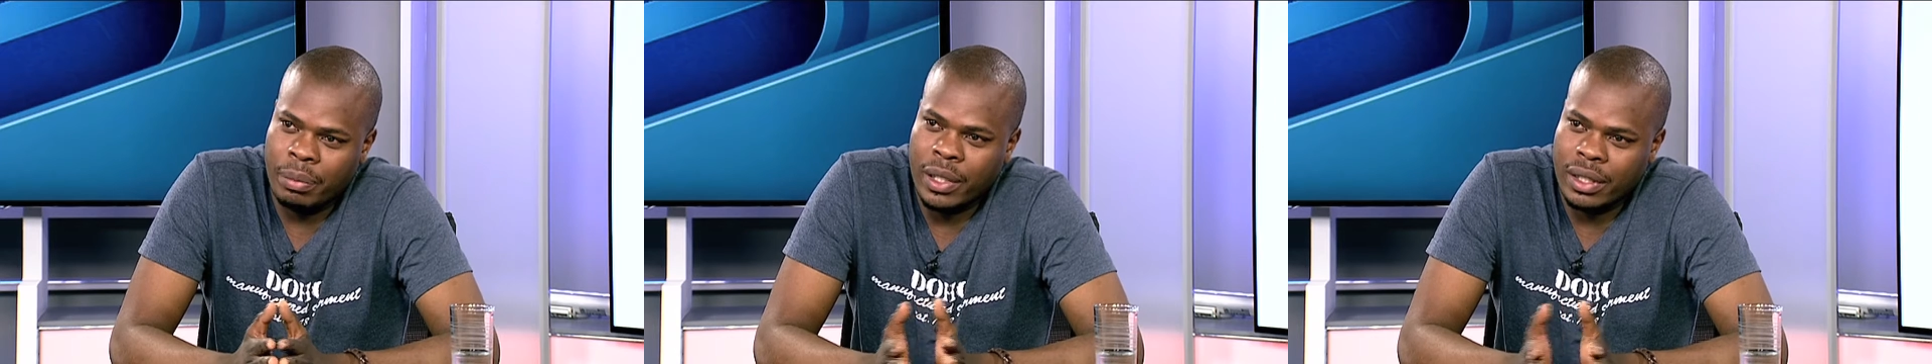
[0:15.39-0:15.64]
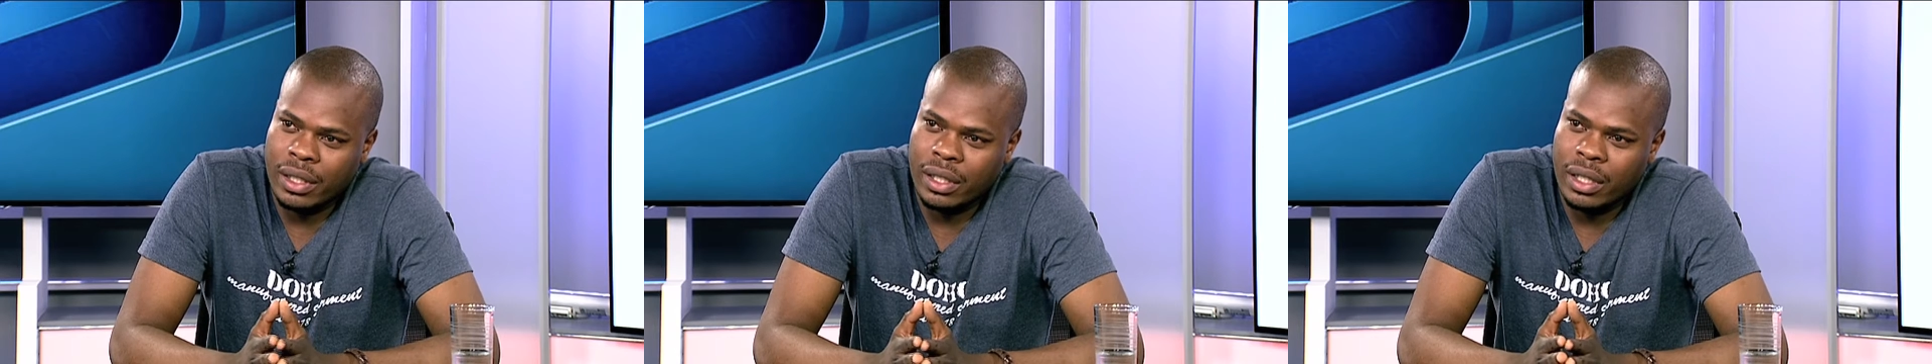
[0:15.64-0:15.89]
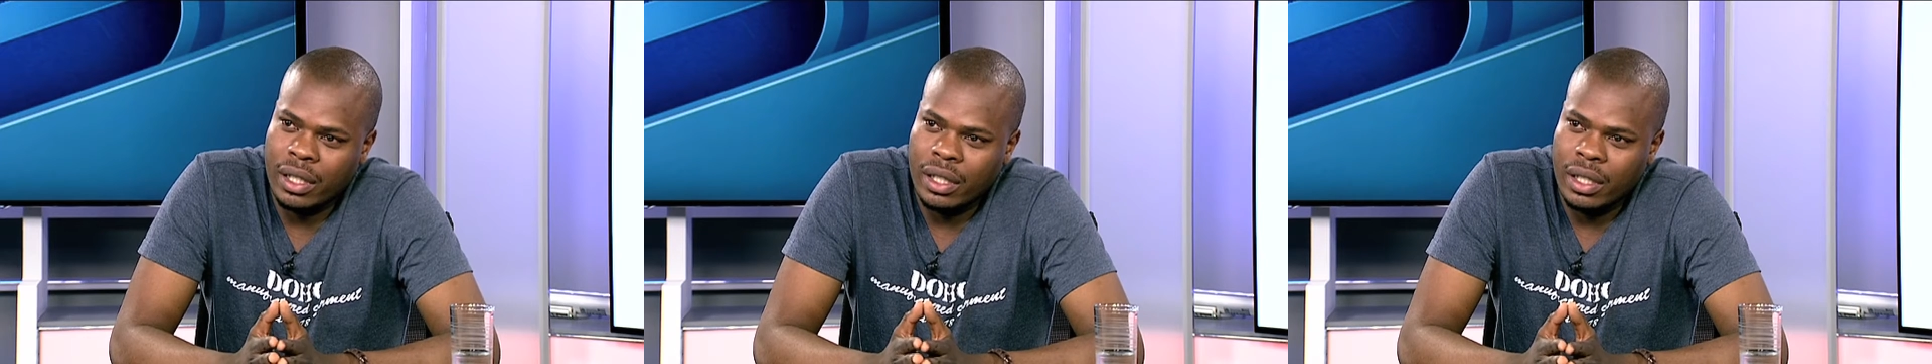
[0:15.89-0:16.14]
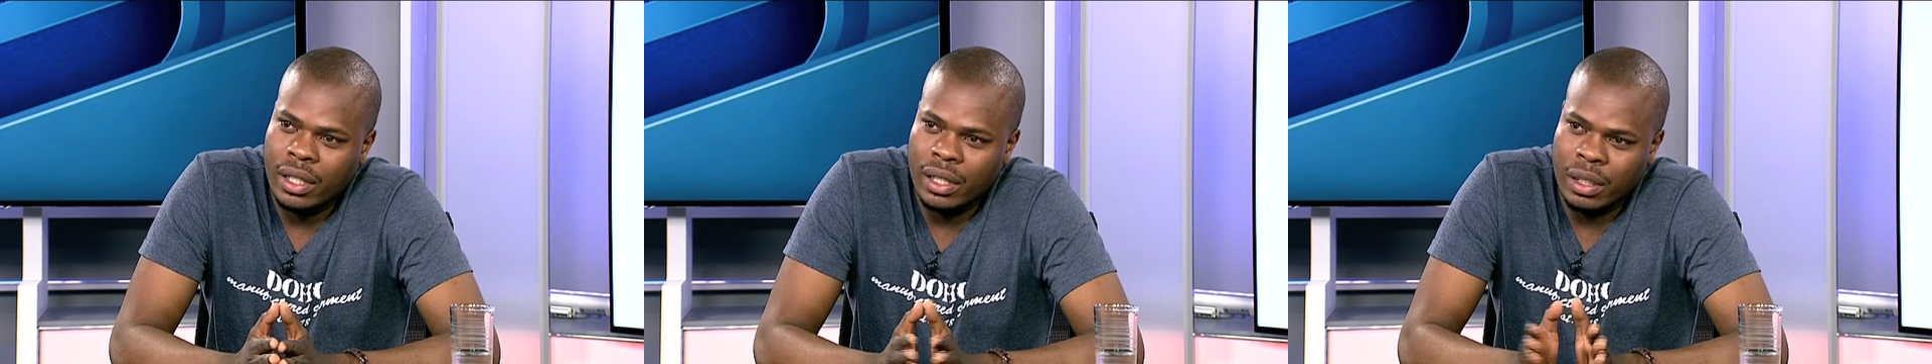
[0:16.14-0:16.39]
but
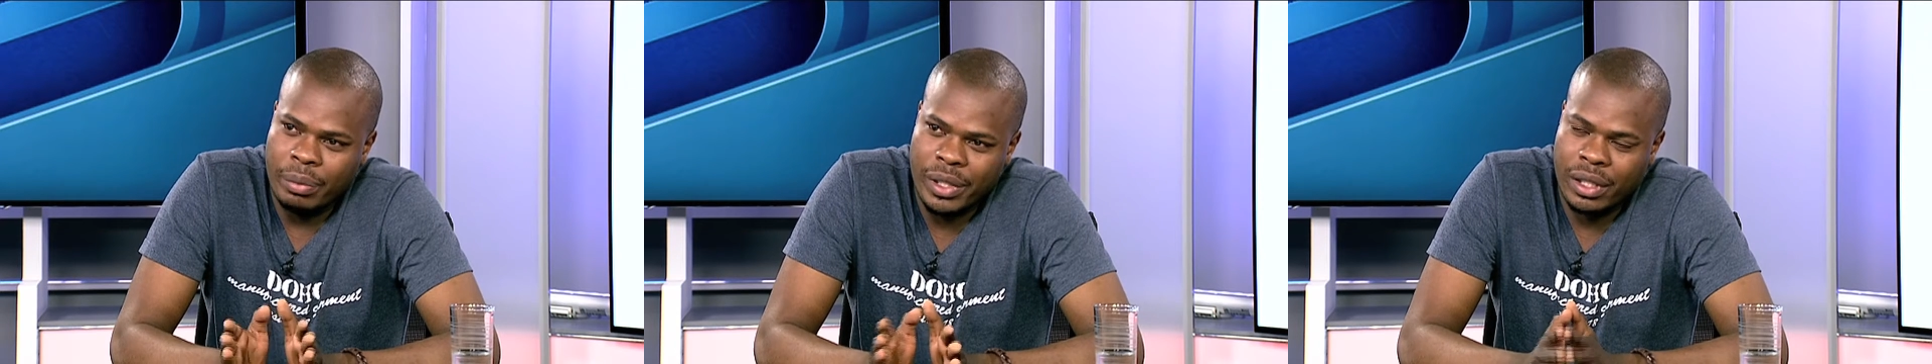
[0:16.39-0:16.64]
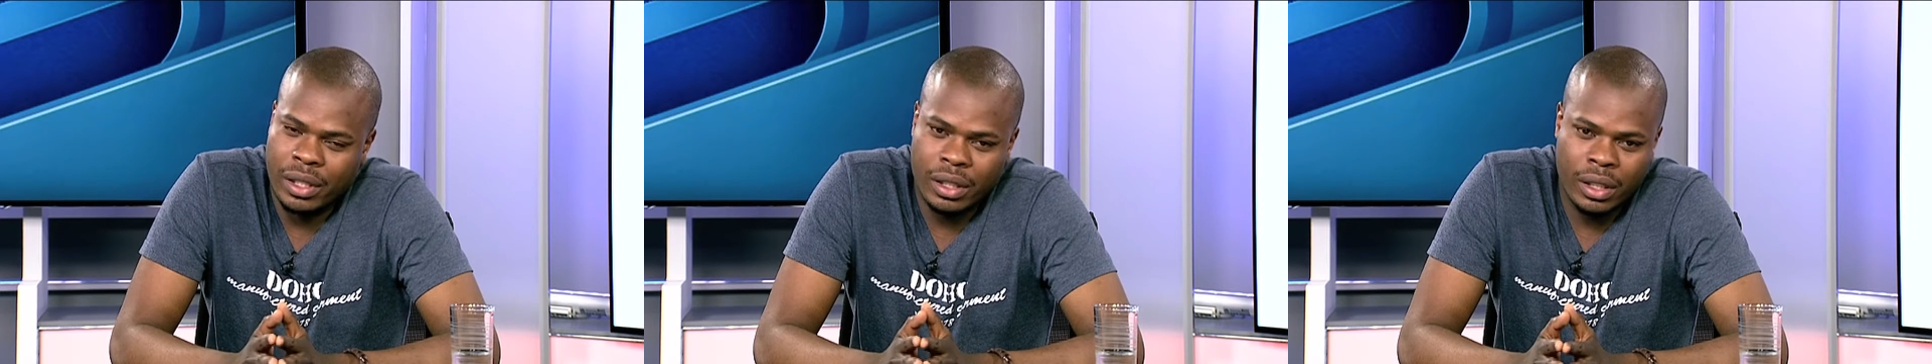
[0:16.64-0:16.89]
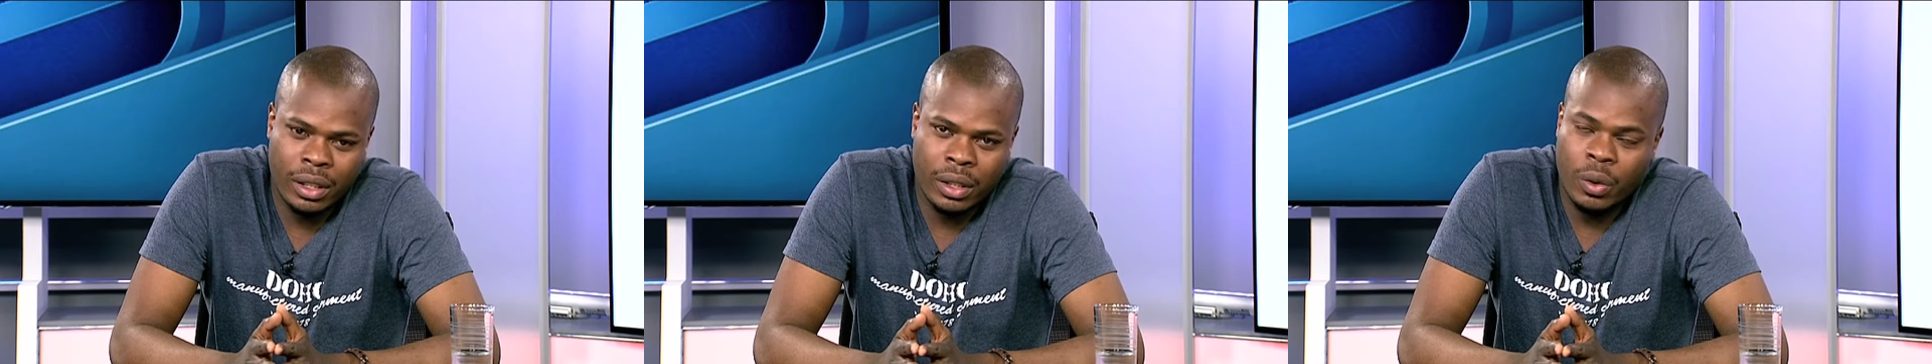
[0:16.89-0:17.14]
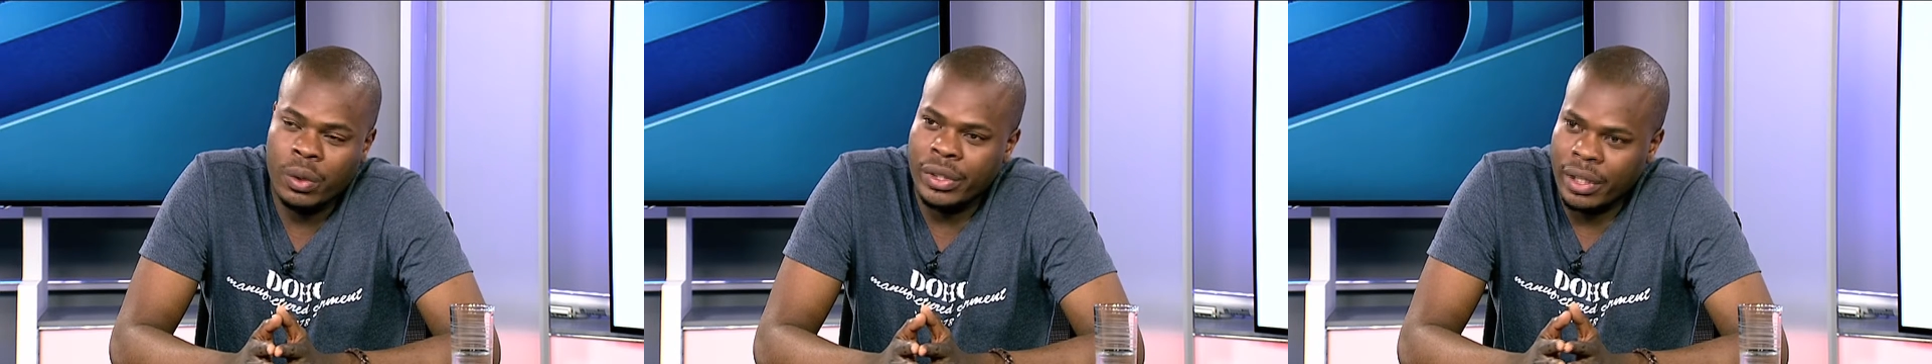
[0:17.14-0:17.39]
limited
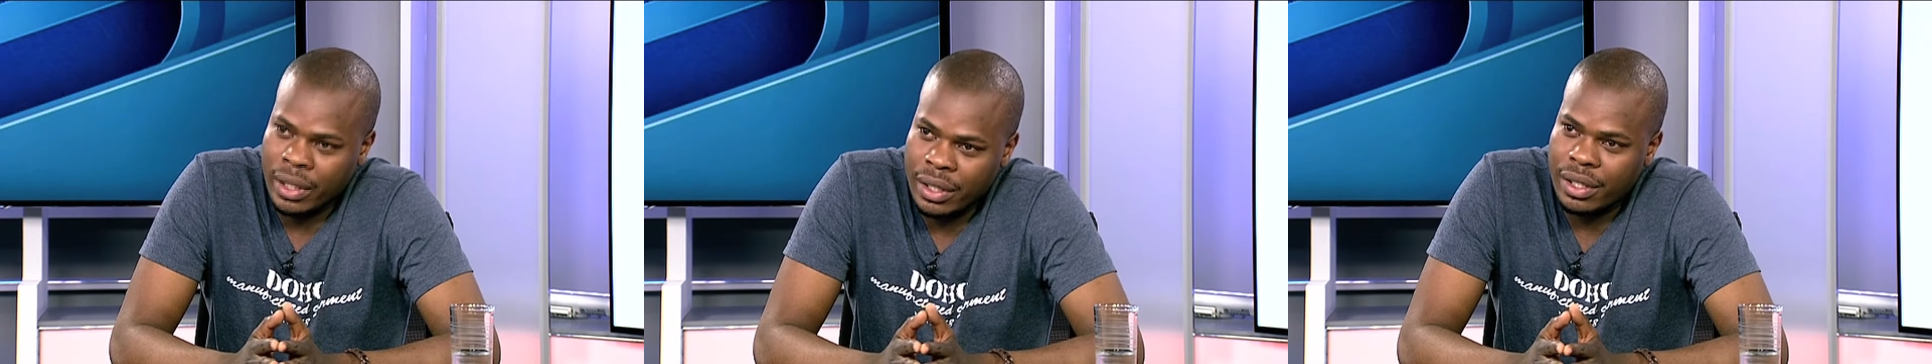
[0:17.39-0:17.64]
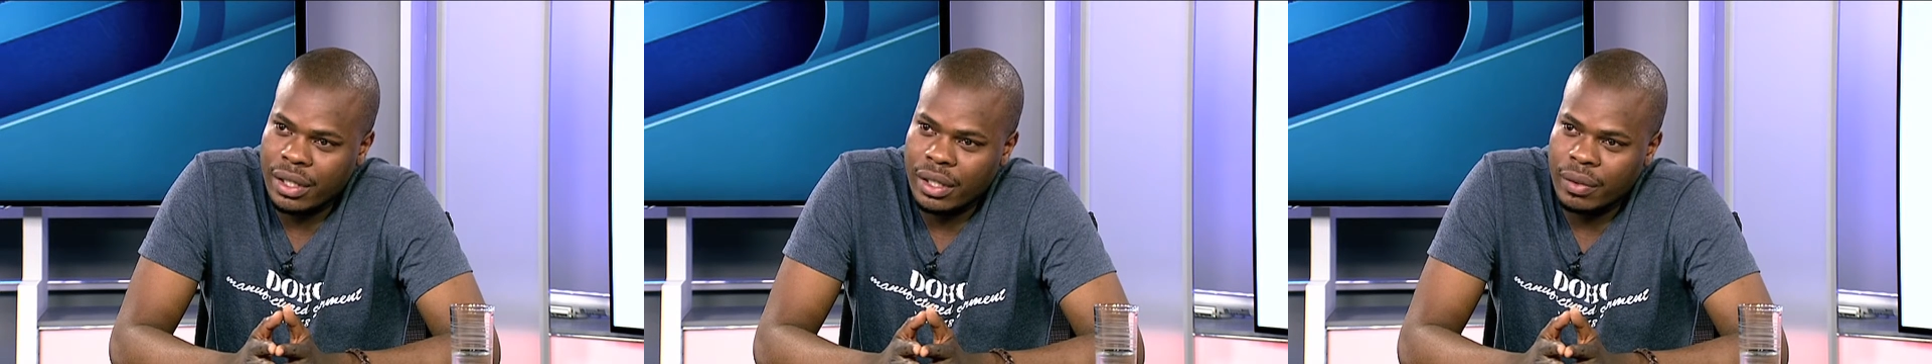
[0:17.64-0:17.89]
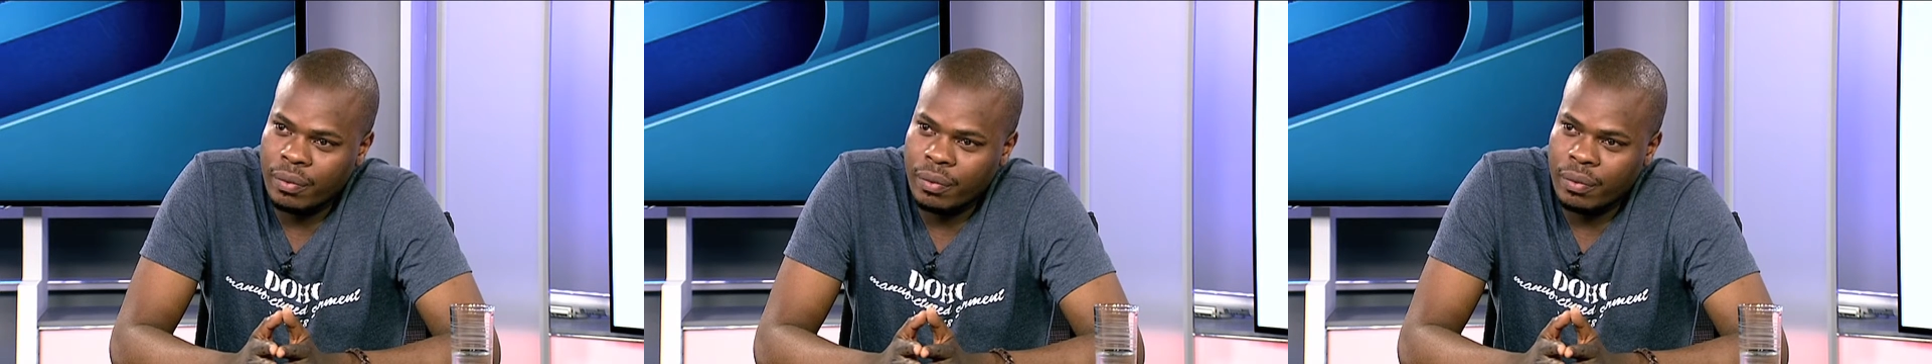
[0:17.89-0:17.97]
audience.